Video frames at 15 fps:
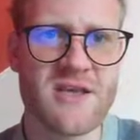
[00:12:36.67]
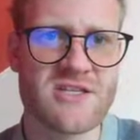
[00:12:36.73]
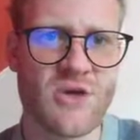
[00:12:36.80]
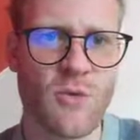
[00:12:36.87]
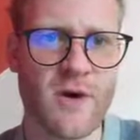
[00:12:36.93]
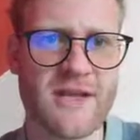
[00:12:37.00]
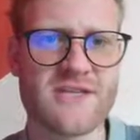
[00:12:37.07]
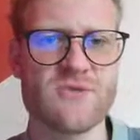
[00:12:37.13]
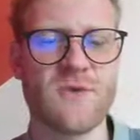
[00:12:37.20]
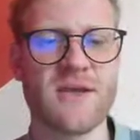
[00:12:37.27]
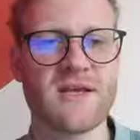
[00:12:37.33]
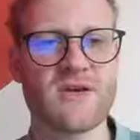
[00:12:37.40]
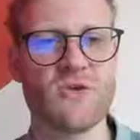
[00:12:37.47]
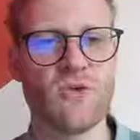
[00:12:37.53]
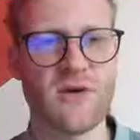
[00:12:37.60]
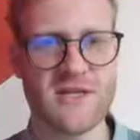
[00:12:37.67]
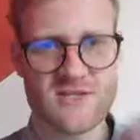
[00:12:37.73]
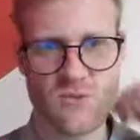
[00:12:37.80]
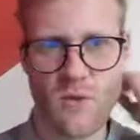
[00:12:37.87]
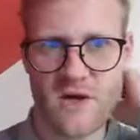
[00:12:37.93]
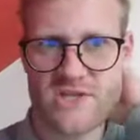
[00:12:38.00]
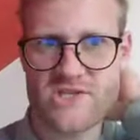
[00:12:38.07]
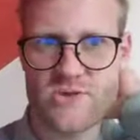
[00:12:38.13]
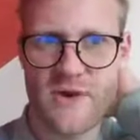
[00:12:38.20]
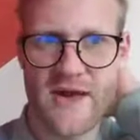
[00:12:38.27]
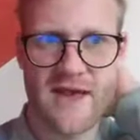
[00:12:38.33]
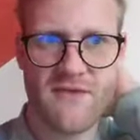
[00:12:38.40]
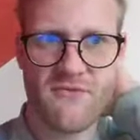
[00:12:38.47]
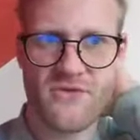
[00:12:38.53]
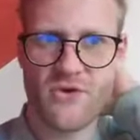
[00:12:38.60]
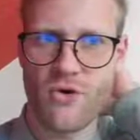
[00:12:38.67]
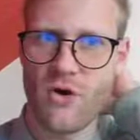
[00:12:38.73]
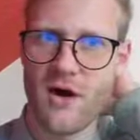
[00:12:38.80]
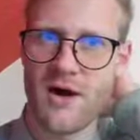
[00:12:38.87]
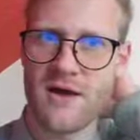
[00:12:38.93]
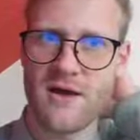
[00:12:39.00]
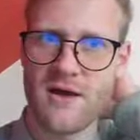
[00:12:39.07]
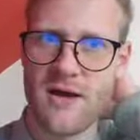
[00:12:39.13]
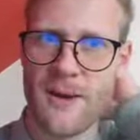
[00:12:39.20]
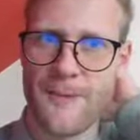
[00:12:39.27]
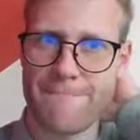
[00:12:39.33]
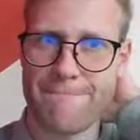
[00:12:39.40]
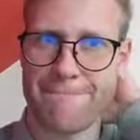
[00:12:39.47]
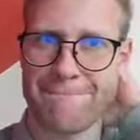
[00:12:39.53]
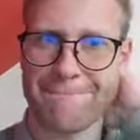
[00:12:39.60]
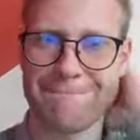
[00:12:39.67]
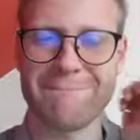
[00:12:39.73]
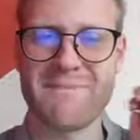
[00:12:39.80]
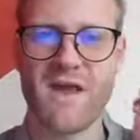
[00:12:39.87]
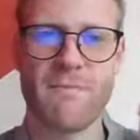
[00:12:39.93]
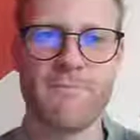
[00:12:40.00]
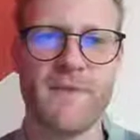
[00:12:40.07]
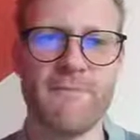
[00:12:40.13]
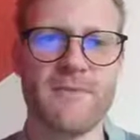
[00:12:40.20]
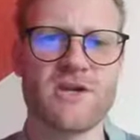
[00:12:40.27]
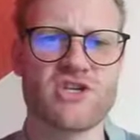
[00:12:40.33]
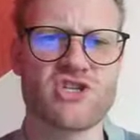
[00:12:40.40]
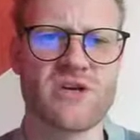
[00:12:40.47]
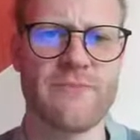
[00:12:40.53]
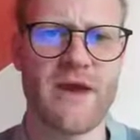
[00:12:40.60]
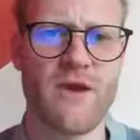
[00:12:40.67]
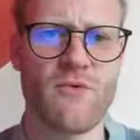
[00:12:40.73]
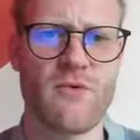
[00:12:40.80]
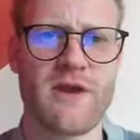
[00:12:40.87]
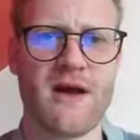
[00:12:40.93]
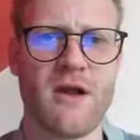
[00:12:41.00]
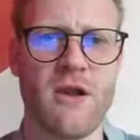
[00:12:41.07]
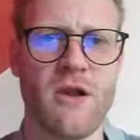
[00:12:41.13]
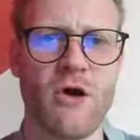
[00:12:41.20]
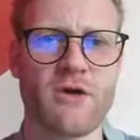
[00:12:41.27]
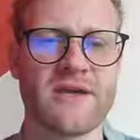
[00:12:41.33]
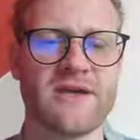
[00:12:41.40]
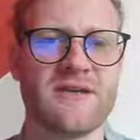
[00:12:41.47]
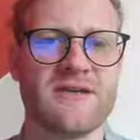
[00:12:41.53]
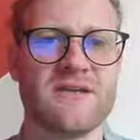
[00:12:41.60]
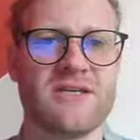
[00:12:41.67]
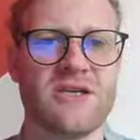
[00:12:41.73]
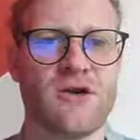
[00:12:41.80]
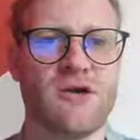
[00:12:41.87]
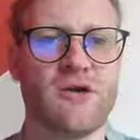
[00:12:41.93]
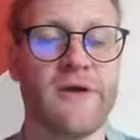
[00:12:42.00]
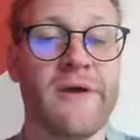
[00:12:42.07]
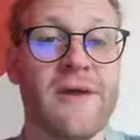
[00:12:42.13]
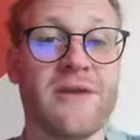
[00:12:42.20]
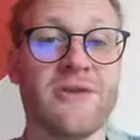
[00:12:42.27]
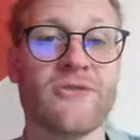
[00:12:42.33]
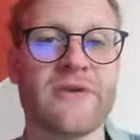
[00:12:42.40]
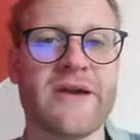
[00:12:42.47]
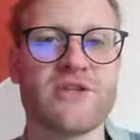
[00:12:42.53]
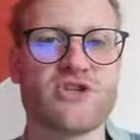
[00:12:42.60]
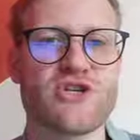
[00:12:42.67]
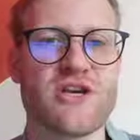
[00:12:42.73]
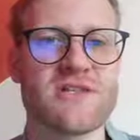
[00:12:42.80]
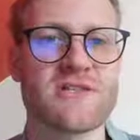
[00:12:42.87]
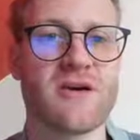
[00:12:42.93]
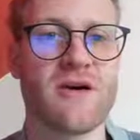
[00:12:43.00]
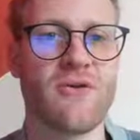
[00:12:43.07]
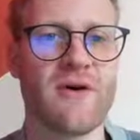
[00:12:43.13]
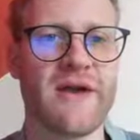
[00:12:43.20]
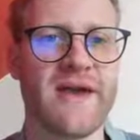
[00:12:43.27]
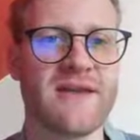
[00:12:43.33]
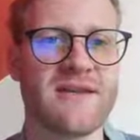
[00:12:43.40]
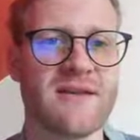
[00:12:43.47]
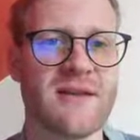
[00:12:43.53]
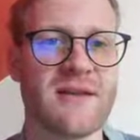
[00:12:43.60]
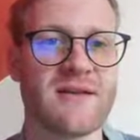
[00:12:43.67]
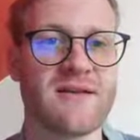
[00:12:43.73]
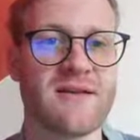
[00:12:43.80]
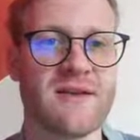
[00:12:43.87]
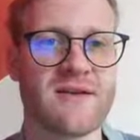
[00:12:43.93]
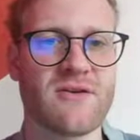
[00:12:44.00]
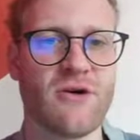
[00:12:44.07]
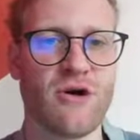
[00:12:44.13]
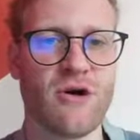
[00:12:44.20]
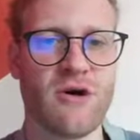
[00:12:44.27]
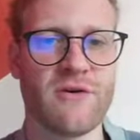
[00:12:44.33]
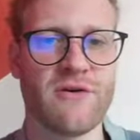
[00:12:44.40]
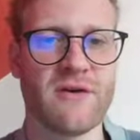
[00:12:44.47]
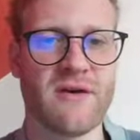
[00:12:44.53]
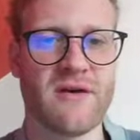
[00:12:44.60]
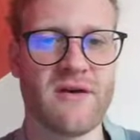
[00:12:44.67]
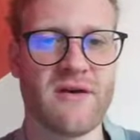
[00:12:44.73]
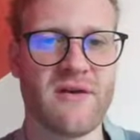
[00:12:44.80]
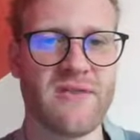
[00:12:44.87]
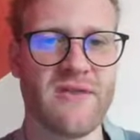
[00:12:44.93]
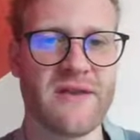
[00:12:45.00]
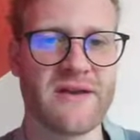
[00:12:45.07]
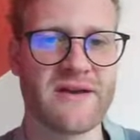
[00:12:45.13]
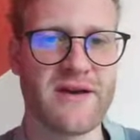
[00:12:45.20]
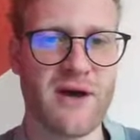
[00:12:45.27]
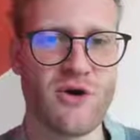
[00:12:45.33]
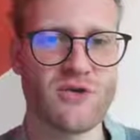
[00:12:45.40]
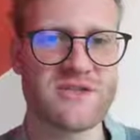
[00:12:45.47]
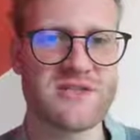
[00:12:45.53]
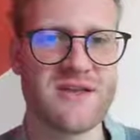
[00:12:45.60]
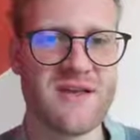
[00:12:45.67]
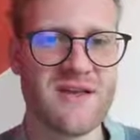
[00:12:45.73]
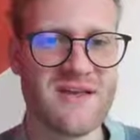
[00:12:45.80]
So what is really cool is once you have your um, membership area login here, you can just go ahead and click on uh, the accounts